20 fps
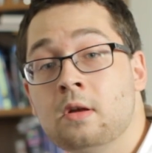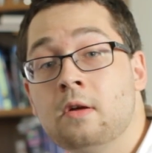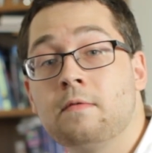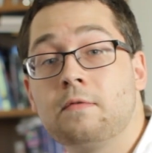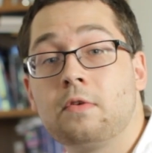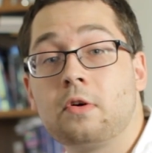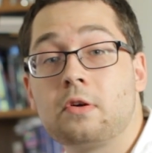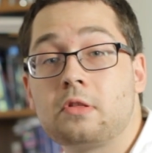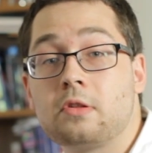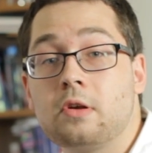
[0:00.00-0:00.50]

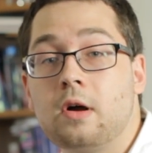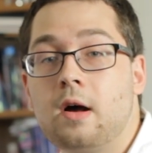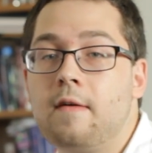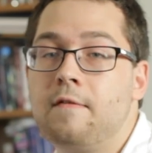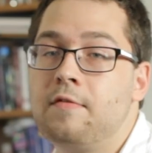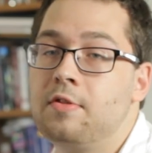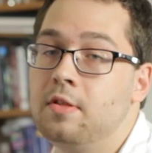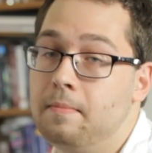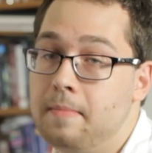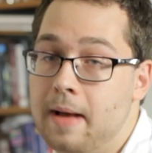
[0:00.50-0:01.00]
First
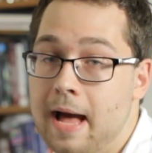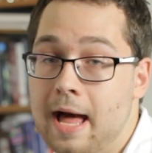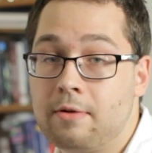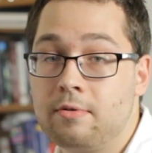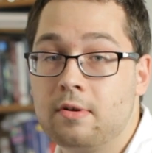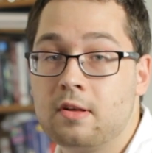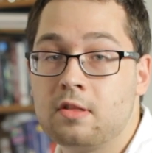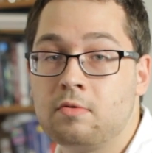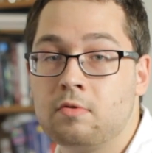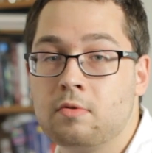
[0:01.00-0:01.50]
off, the
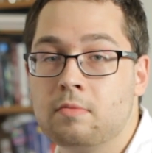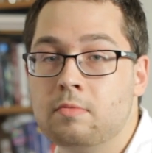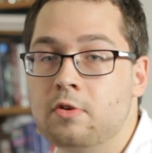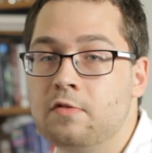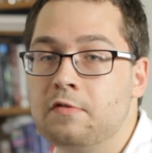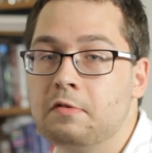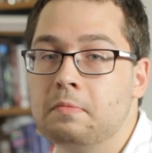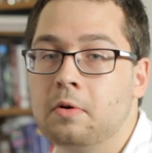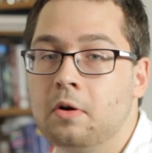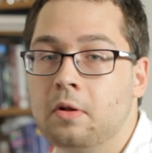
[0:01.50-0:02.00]
battery isn't
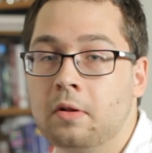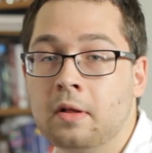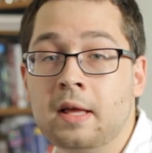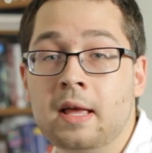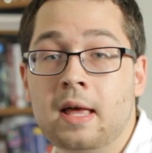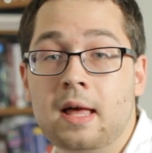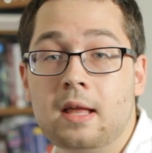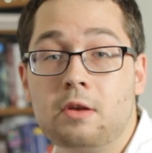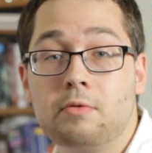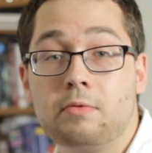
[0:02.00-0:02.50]
removable,
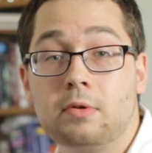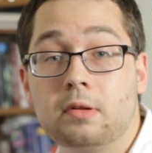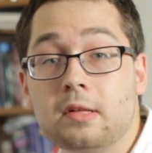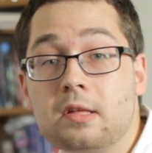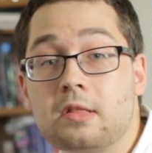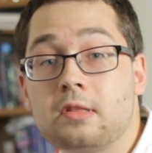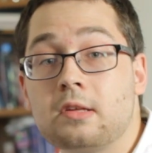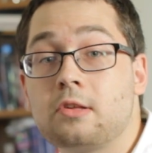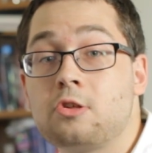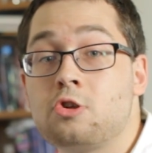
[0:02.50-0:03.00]
and in
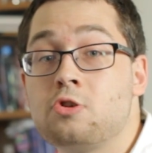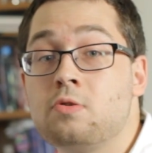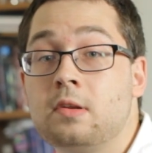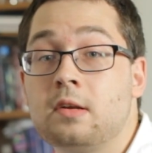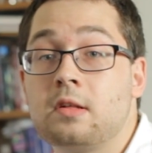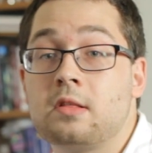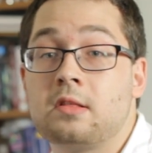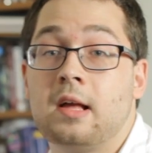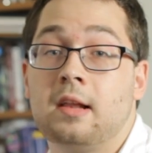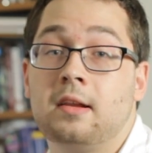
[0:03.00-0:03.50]
realistic
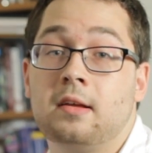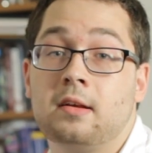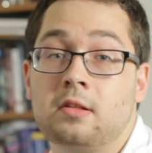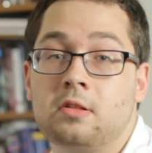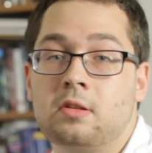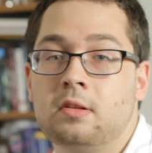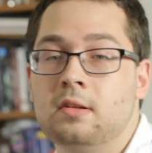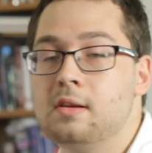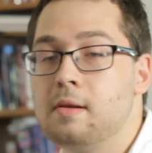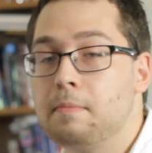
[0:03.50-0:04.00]
shooting
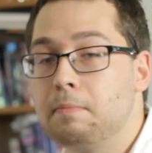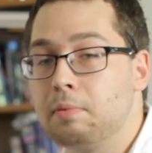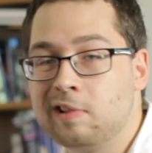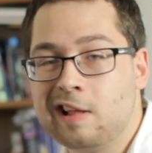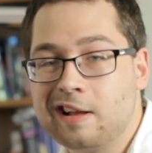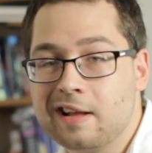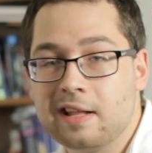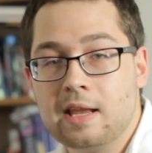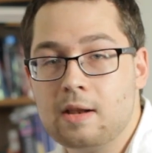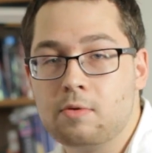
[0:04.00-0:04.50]
settings, you need to
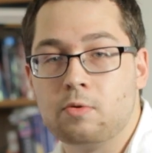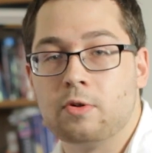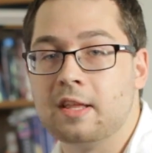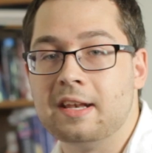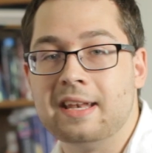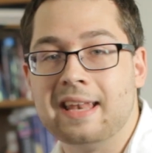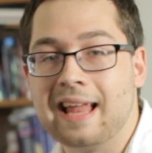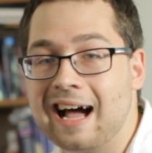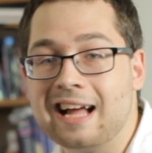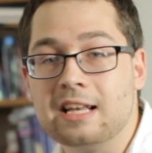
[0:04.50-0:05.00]
plug it in
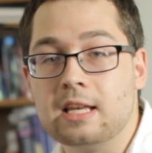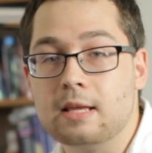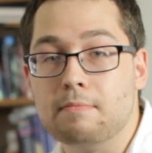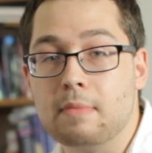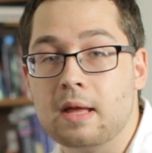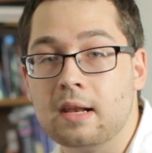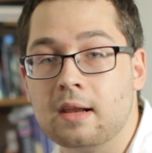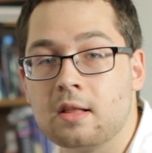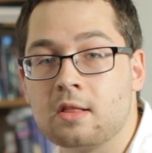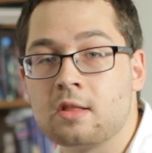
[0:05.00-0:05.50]
within 90
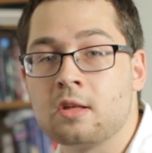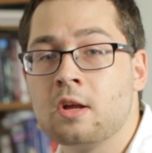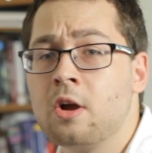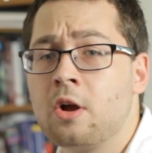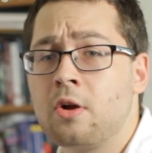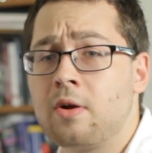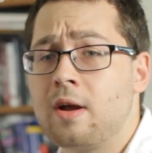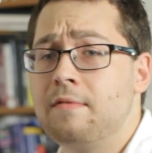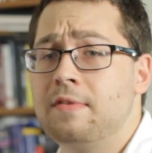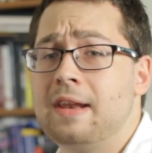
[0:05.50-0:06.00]
minutes
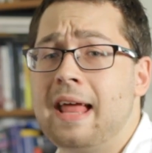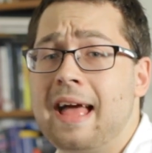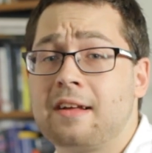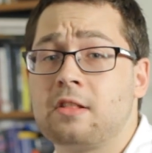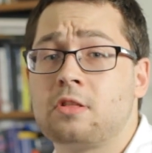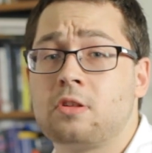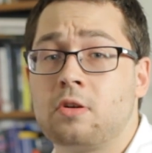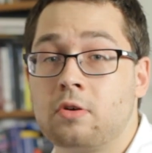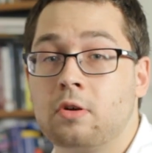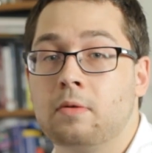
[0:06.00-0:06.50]
or have an
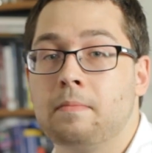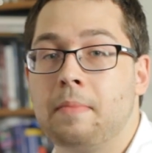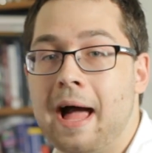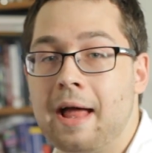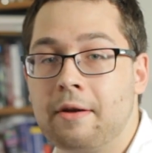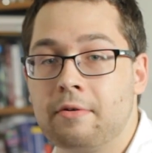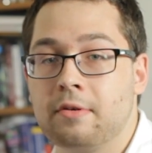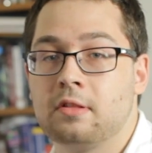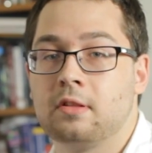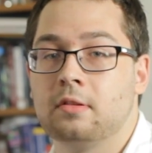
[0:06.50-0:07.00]
external
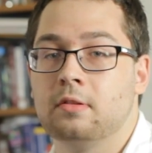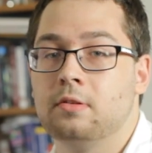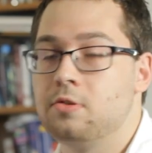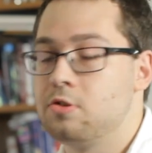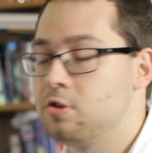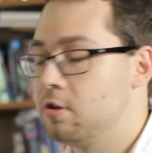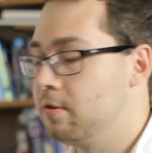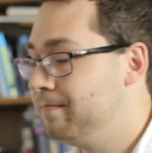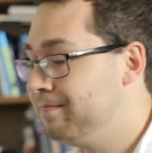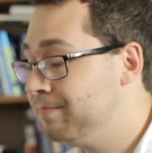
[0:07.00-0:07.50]
battery
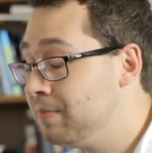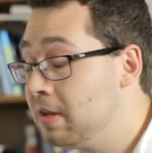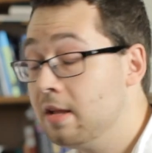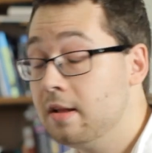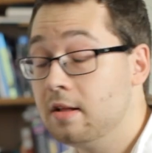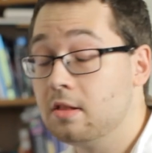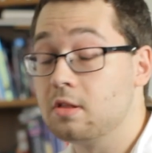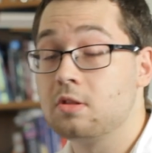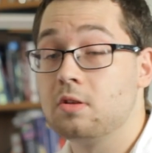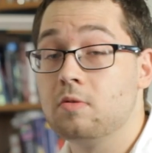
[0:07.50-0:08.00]
solution.
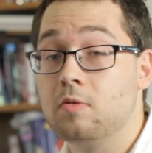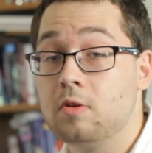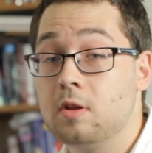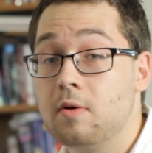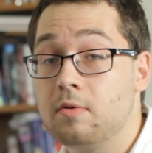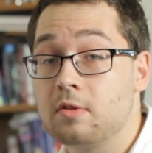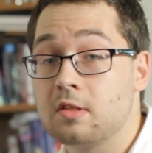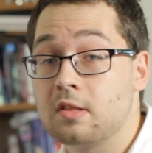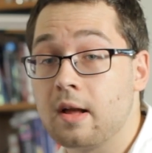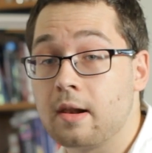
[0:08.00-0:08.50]
In
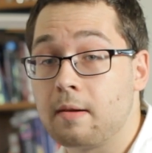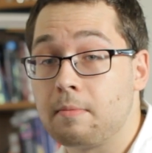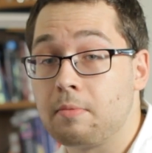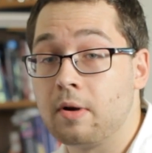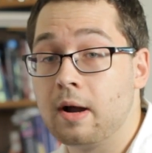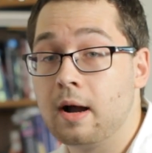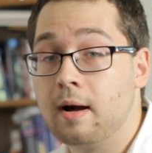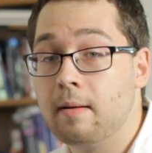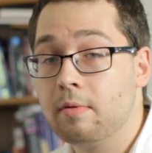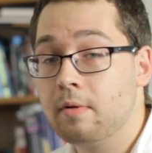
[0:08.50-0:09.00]
studio, it's not a
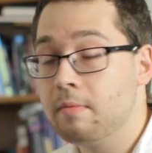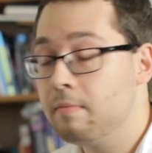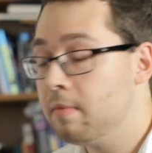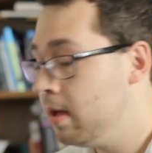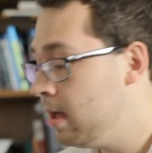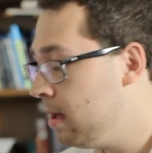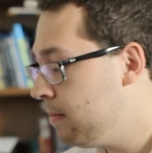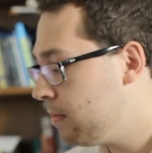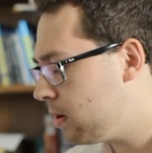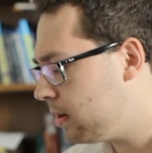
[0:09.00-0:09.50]
problem,
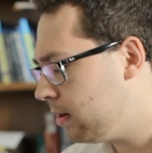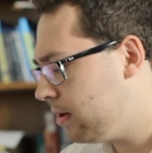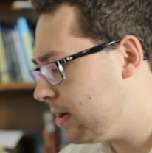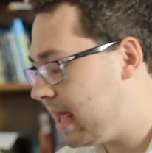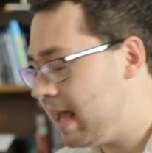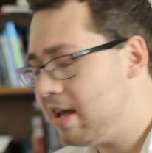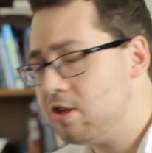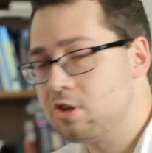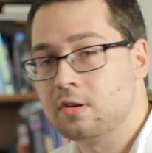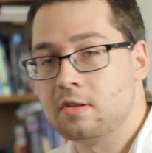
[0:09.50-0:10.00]
but on
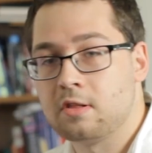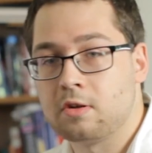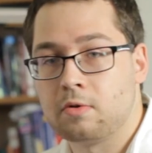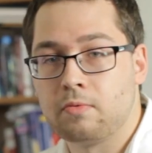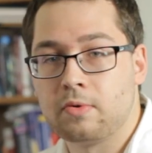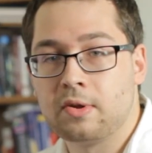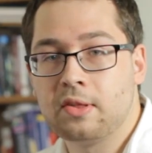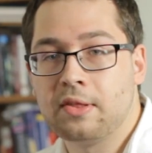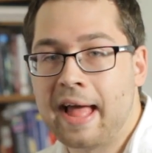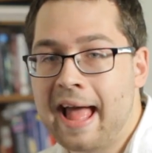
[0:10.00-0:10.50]
location, it's a
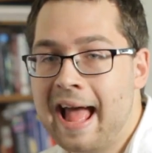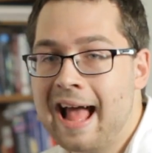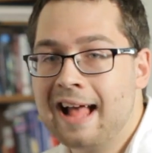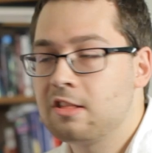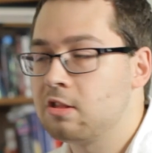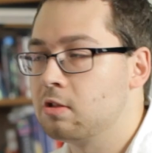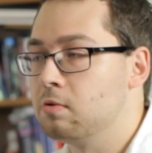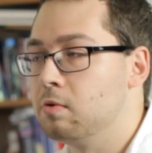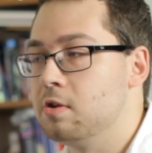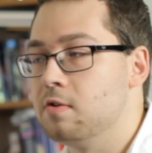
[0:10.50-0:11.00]
real
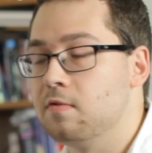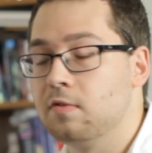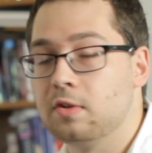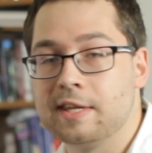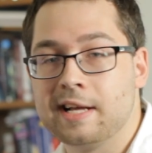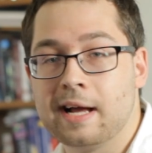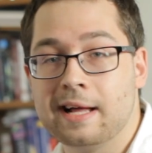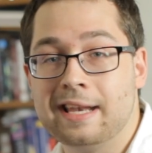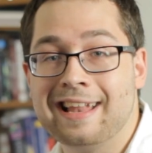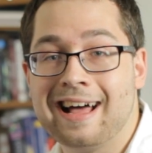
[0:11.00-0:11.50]
hassle when you've only
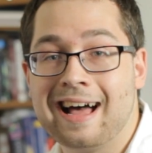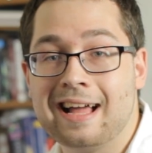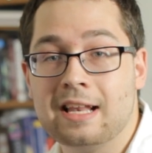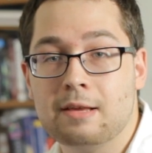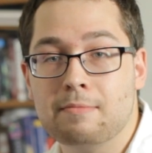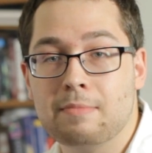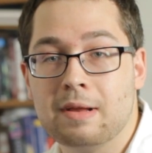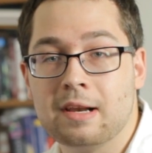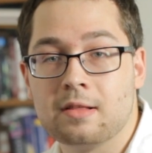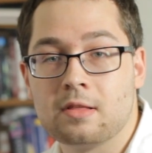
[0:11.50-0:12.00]
got 90
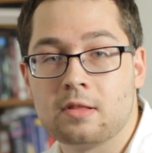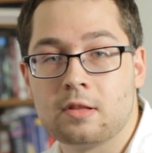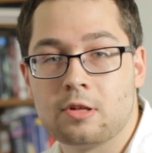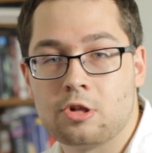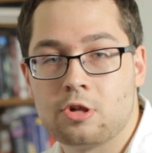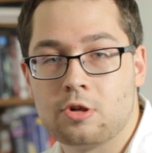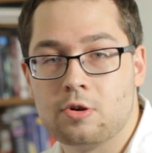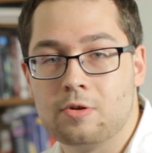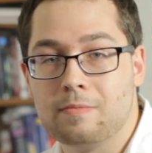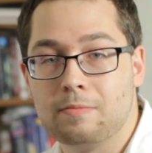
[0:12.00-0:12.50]
minutes to
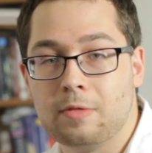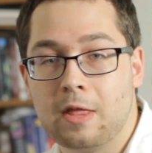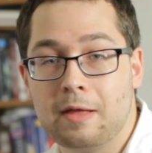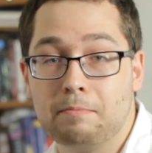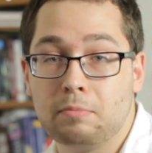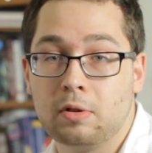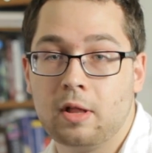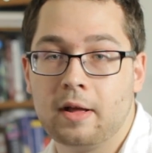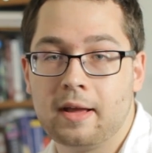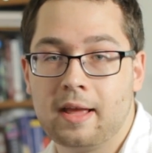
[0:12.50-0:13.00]
shoot and then
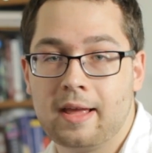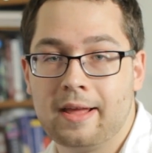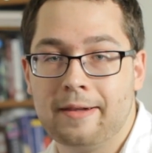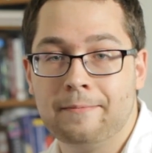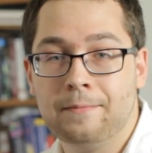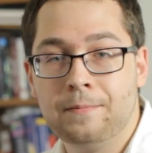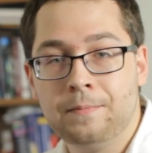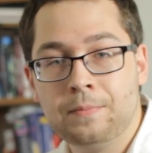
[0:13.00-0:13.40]
plug in.